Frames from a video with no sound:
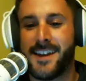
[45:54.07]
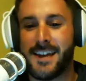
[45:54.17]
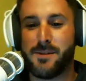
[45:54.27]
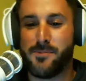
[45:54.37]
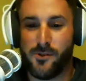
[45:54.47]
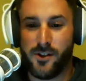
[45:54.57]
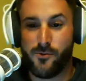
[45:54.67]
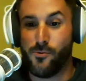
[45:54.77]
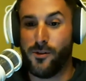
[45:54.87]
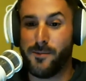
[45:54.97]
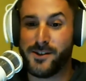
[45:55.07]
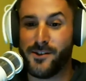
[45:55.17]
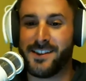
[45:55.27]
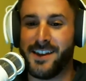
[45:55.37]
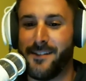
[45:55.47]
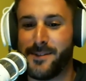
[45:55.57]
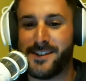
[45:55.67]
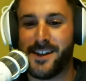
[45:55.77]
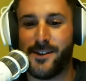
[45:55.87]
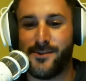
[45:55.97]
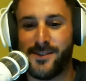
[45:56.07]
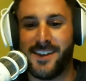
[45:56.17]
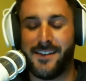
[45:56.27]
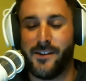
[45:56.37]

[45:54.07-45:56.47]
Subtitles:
And people are like, ooh, let me click that. Let me see how you did that.